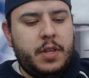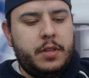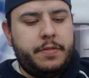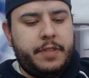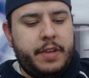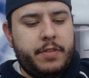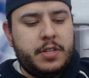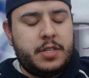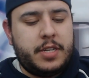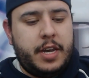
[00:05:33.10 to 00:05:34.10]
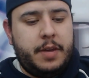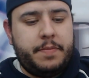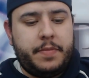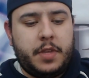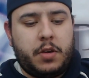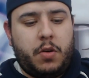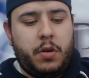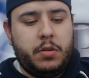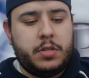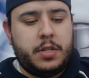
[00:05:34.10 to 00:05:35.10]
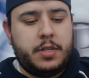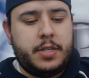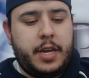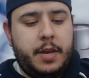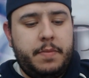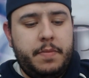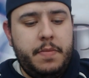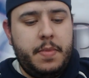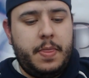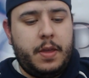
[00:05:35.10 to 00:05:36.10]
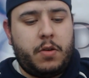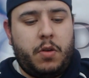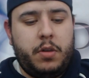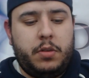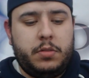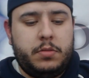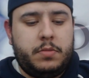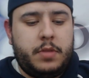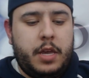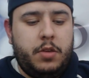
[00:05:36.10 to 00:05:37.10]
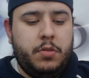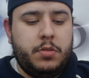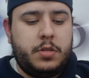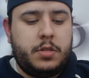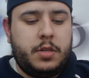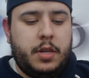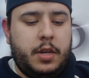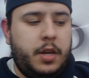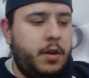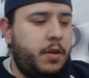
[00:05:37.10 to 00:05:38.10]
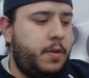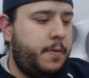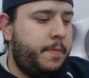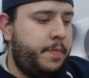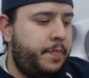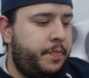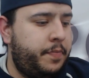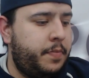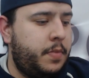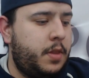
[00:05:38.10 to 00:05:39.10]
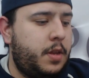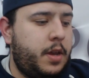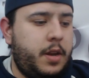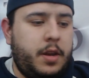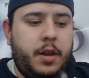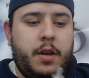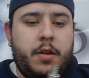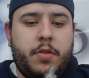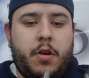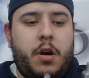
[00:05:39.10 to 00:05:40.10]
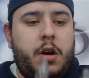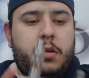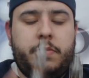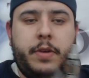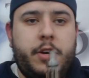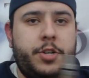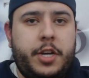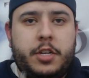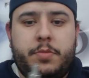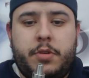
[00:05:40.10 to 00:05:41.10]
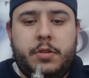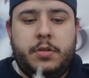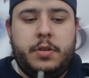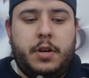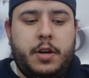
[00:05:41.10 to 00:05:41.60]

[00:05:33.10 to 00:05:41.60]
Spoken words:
The flavor is the same, the coils are the same. The coil they use in here and in here, they're all interchangeable.